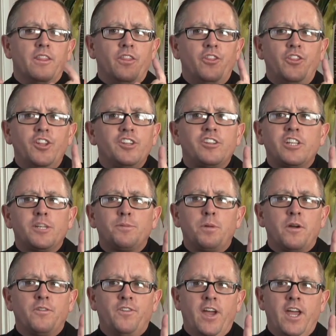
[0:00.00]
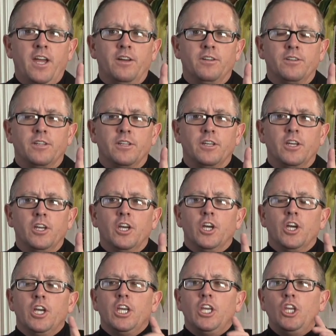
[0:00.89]
This is profound.
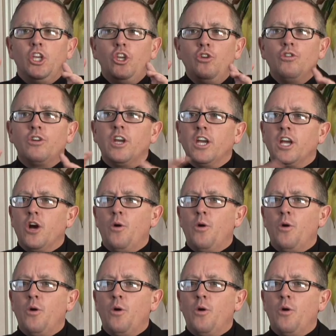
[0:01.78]
You can